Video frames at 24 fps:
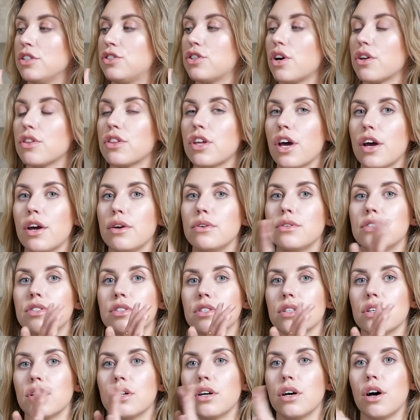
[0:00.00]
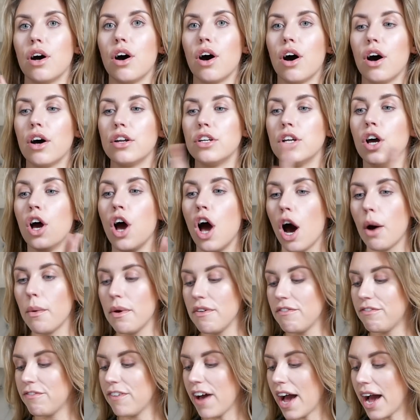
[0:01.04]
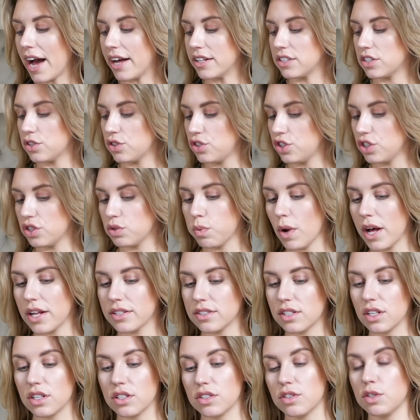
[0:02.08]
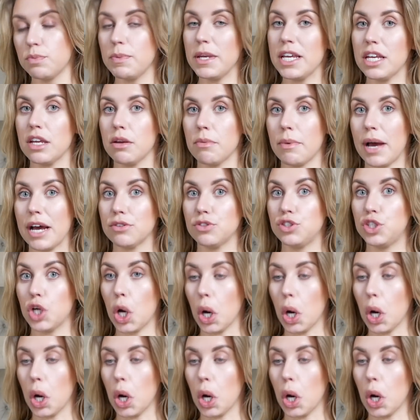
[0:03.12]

dot those on oh in fact just whilst speaking about